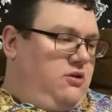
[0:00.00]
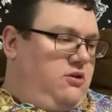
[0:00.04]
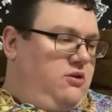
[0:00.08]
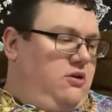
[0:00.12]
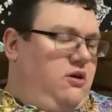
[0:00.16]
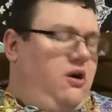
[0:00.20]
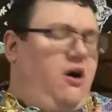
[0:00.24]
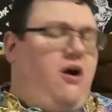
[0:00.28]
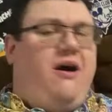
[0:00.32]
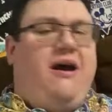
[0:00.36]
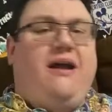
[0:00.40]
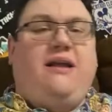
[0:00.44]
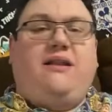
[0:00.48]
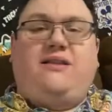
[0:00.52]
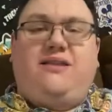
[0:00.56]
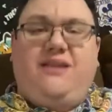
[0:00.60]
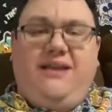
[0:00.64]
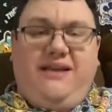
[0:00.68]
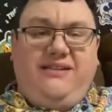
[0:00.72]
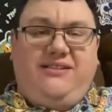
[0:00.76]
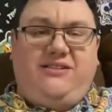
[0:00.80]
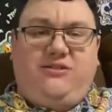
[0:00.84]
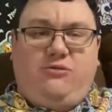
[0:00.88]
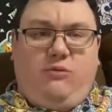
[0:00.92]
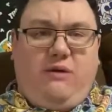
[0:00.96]
Alright,
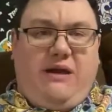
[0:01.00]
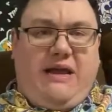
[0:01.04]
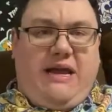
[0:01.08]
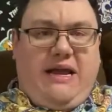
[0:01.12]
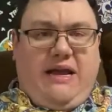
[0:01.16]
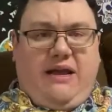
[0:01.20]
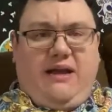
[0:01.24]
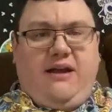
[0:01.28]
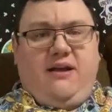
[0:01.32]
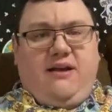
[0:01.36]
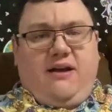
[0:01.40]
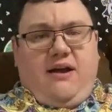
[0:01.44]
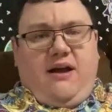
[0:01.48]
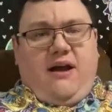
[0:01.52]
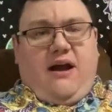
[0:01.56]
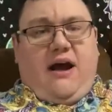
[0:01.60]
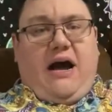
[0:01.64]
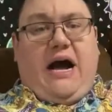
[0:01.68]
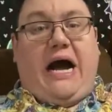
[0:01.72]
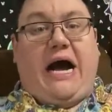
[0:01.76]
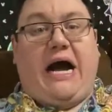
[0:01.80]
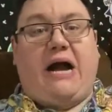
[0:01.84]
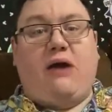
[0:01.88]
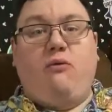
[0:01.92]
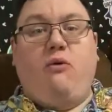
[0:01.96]
this week
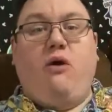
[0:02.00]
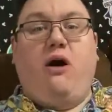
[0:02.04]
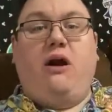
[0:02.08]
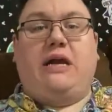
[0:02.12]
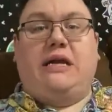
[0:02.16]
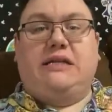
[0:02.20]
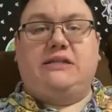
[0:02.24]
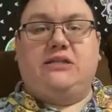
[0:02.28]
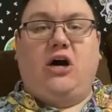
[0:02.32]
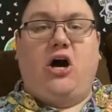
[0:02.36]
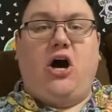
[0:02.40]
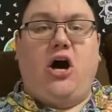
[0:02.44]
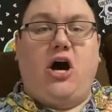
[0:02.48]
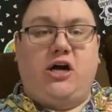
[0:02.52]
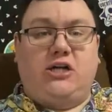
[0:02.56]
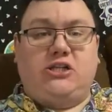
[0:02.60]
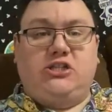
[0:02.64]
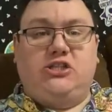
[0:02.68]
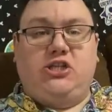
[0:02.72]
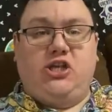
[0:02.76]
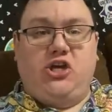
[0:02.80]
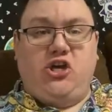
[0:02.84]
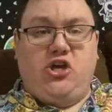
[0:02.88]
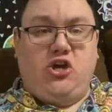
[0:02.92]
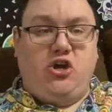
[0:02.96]
I want to talk
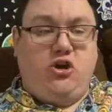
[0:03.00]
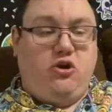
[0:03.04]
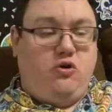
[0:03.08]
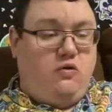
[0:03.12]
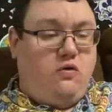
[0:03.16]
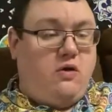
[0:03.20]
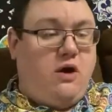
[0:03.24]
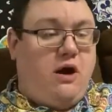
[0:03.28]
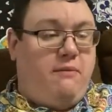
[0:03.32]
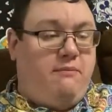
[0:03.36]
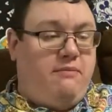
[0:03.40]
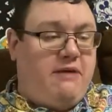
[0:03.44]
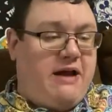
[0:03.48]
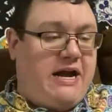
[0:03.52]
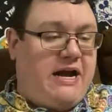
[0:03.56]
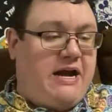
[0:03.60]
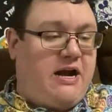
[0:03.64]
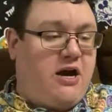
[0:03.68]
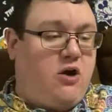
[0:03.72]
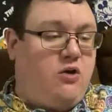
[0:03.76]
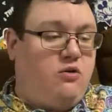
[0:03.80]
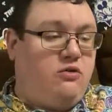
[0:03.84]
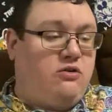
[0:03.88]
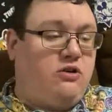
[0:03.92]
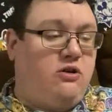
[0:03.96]
to you
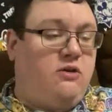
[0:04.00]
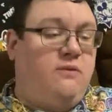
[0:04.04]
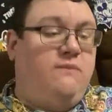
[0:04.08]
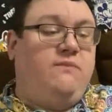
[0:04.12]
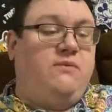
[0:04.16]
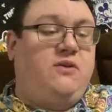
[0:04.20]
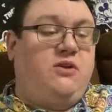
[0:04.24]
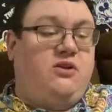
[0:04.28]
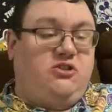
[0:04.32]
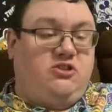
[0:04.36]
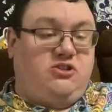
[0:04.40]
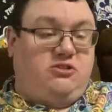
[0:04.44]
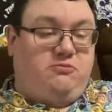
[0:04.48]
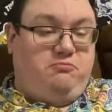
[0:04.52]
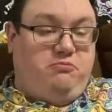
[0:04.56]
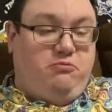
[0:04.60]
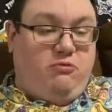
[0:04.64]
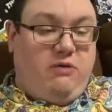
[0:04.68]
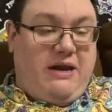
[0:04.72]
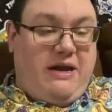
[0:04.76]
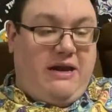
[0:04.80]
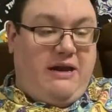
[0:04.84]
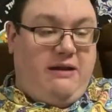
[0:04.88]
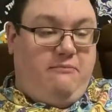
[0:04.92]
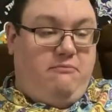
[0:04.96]
about
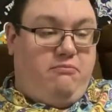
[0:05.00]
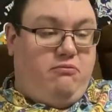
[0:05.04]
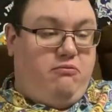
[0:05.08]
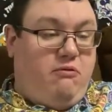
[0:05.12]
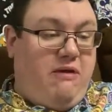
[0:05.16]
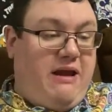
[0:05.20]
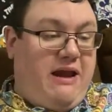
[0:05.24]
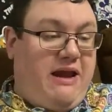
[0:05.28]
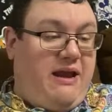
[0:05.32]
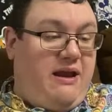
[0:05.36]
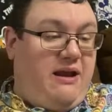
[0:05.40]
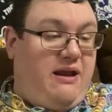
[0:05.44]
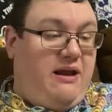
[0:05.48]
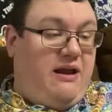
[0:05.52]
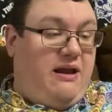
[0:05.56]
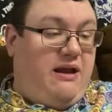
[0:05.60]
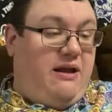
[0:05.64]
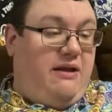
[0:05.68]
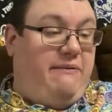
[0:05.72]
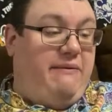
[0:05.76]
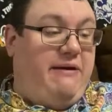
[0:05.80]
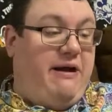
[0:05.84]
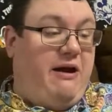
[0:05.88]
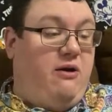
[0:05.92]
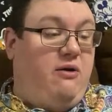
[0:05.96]
spring break,
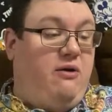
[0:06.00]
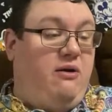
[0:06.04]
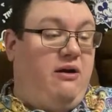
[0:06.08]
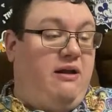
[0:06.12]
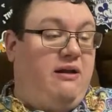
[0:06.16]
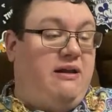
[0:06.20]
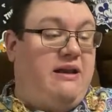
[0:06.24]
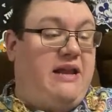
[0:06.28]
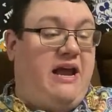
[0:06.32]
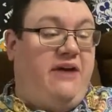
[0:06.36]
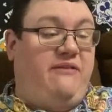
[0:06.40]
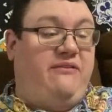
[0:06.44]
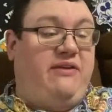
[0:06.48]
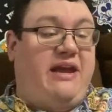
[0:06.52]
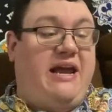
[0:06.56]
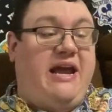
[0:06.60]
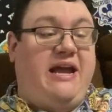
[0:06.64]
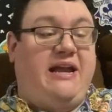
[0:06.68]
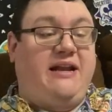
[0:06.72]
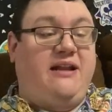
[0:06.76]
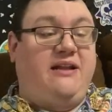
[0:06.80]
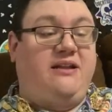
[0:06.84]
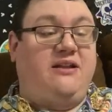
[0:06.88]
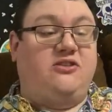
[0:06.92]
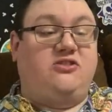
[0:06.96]
about
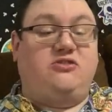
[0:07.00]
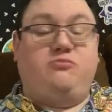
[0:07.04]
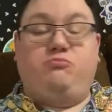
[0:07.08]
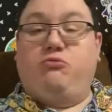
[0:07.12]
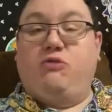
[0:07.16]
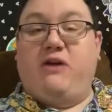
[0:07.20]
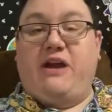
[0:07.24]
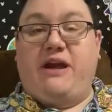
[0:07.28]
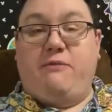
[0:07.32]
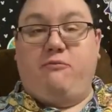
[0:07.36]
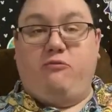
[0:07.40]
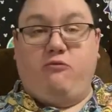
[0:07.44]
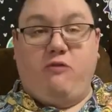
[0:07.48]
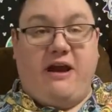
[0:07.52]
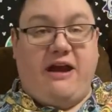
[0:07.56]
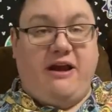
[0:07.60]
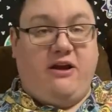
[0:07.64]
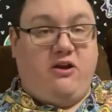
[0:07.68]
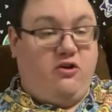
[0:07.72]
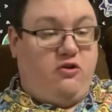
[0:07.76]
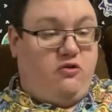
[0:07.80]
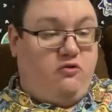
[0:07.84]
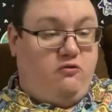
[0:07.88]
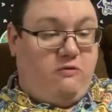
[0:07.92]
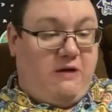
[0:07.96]
navigating the spring break
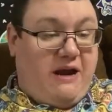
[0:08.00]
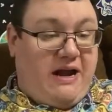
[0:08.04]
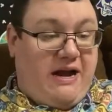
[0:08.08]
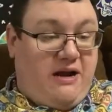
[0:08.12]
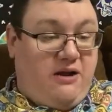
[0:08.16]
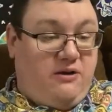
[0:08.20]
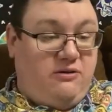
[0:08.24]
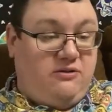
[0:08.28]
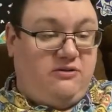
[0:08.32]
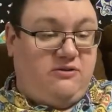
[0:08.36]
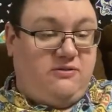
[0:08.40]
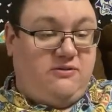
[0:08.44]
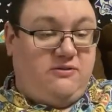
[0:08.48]
crowds.